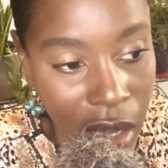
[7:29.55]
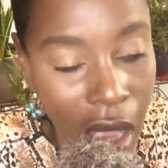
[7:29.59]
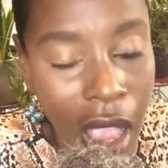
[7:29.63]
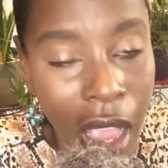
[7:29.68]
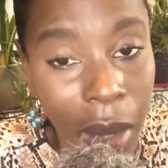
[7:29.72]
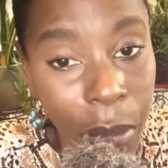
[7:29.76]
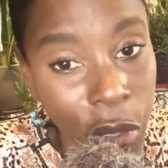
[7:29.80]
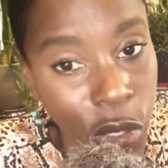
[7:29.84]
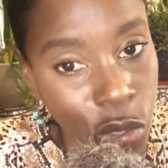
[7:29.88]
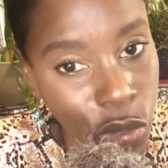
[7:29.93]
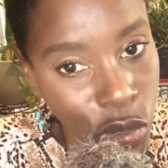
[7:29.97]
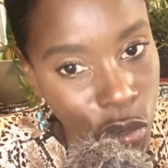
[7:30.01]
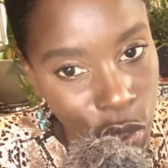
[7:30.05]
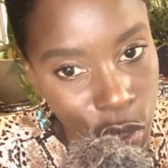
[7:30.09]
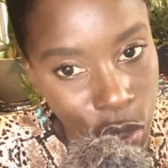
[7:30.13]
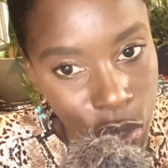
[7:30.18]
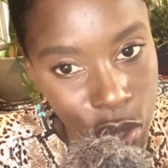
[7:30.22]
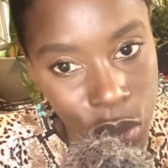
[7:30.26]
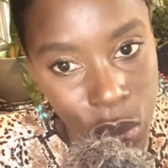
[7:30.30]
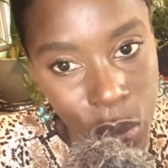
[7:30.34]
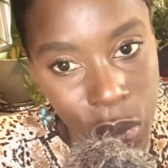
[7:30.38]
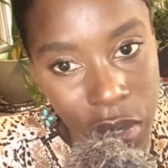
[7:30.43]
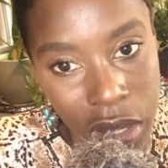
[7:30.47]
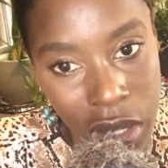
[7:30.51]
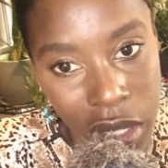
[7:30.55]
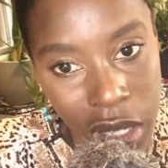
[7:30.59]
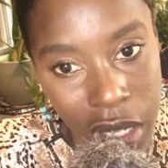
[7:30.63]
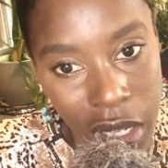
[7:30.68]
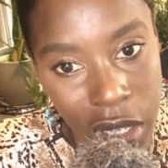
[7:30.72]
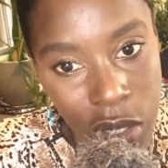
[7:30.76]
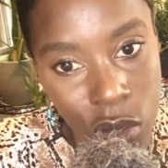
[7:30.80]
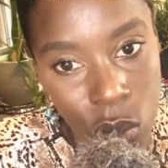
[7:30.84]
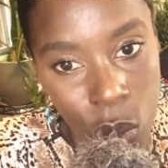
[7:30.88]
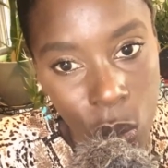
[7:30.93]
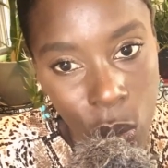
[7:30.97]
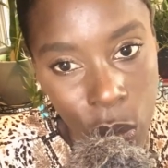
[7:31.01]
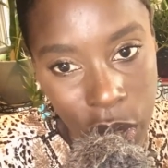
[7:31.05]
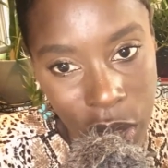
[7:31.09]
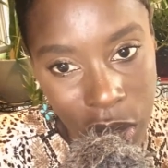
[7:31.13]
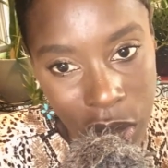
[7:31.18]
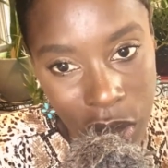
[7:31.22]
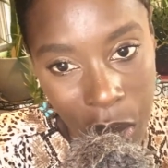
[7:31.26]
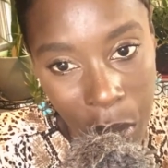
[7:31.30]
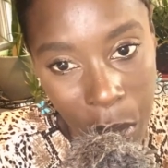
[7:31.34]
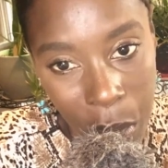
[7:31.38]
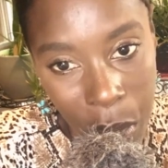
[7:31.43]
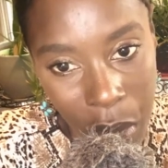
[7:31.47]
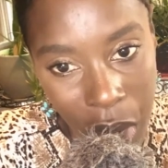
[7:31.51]
I'm going to start doing these once
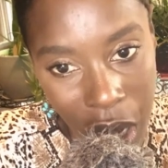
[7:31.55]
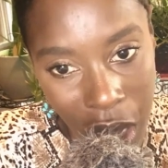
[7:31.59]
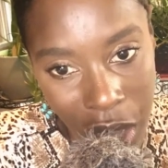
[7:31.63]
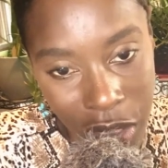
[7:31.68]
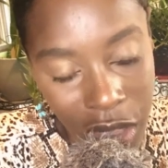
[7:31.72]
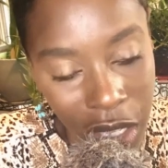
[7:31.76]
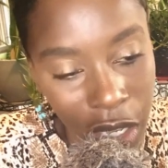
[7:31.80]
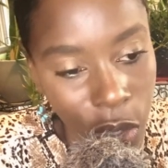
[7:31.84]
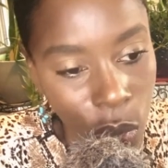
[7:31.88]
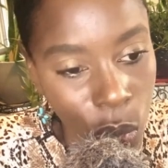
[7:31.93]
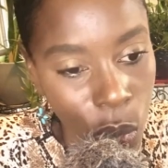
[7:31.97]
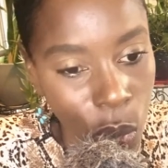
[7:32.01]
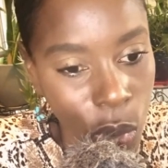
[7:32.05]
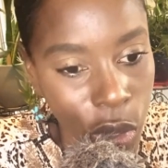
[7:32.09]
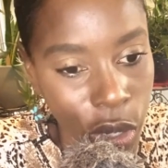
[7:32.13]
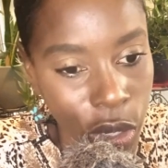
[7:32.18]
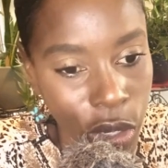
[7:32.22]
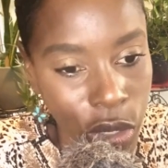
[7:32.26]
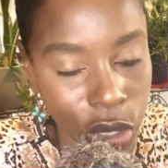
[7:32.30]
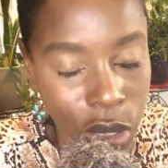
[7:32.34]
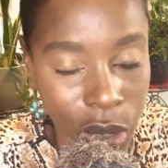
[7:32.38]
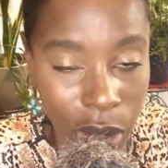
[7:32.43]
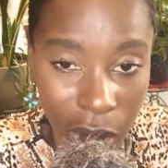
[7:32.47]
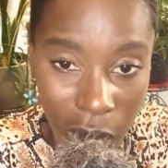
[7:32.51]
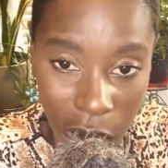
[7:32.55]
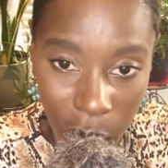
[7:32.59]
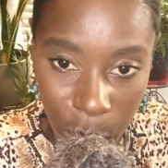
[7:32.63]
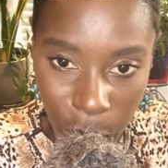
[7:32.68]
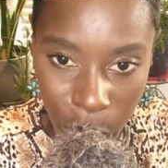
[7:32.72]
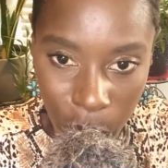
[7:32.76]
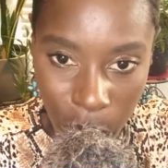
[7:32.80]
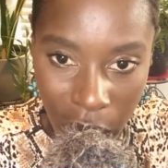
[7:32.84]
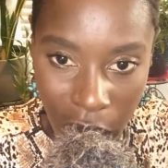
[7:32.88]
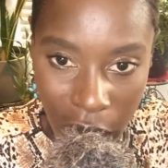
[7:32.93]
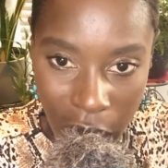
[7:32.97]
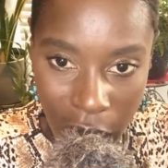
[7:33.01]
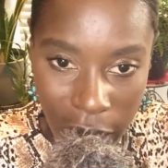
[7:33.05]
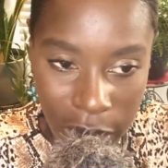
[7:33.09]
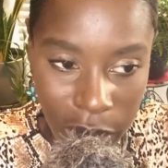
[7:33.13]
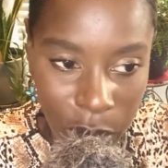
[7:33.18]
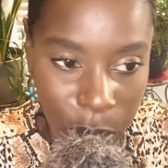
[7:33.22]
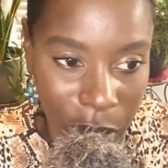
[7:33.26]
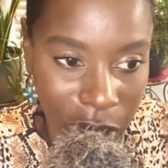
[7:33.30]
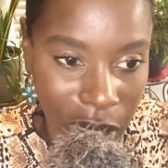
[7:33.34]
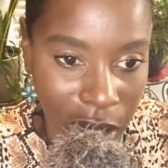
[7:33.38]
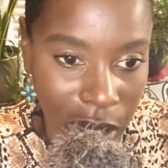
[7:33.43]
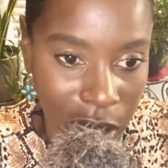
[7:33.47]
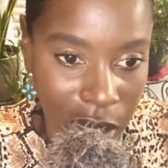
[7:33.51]
a month in order to help you guys,
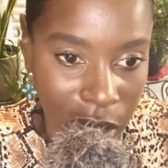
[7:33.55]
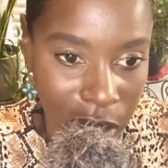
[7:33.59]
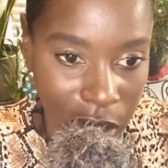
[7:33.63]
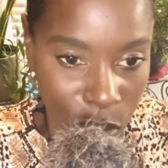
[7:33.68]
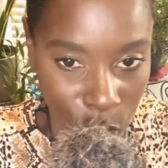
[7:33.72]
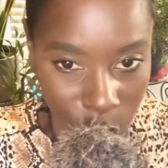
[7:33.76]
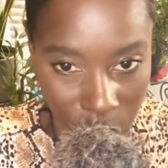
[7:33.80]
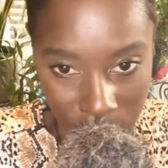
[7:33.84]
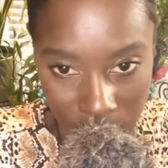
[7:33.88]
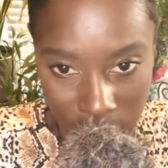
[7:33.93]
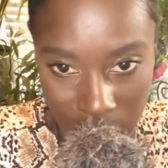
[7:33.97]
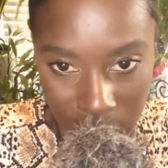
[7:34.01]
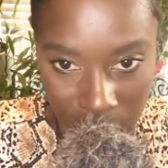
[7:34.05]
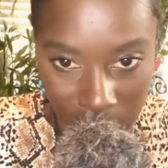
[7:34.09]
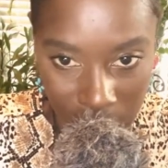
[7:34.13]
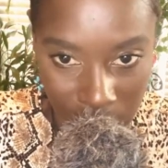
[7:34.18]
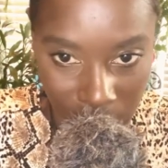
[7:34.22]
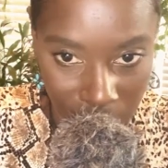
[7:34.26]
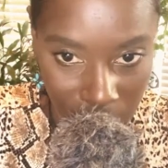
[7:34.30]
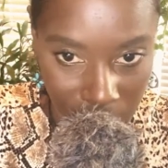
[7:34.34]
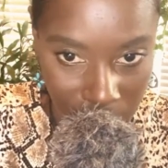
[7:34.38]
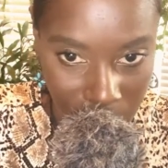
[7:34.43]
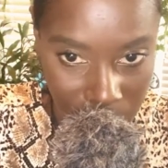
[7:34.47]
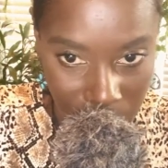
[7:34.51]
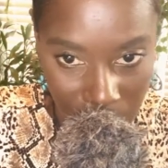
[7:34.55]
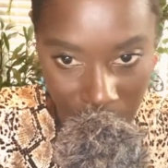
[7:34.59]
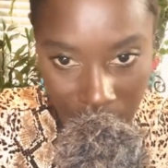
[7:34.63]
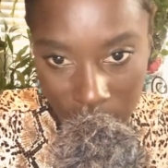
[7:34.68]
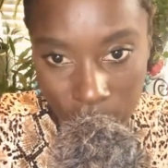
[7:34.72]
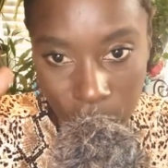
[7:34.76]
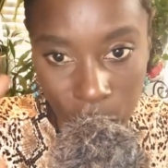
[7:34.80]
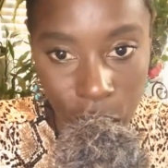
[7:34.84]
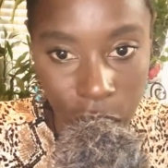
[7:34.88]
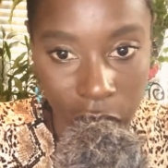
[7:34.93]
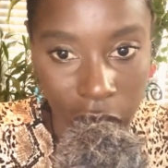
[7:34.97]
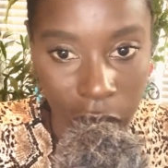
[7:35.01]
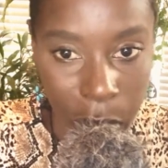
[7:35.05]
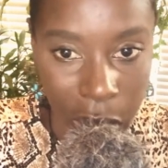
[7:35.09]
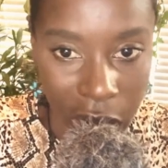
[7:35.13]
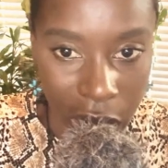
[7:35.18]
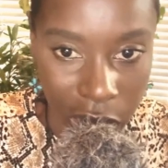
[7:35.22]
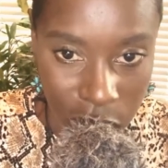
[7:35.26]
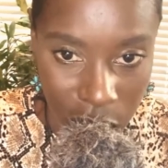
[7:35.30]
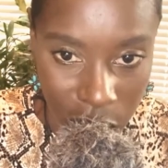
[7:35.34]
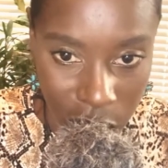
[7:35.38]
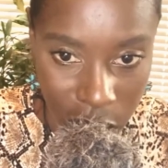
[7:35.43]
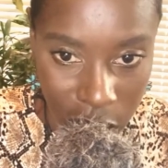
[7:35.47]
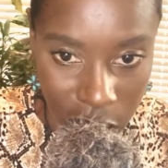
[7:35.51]
but this is obviously, it is not a free
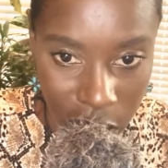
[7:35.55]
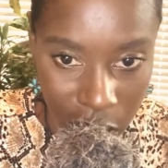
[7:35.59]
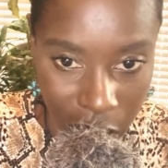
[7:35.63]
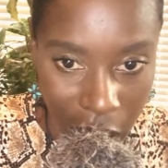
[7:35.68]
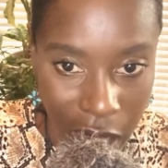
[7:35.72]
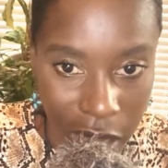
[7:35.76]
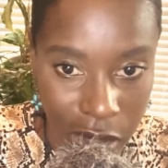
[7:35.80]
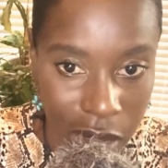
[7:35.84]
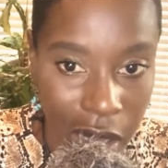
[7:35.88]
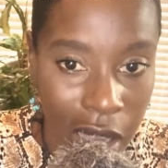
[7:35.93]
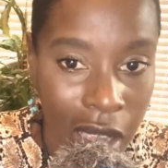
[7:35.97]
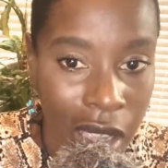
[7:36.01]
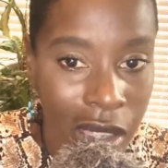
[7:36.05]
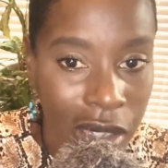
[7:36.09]
masterclass.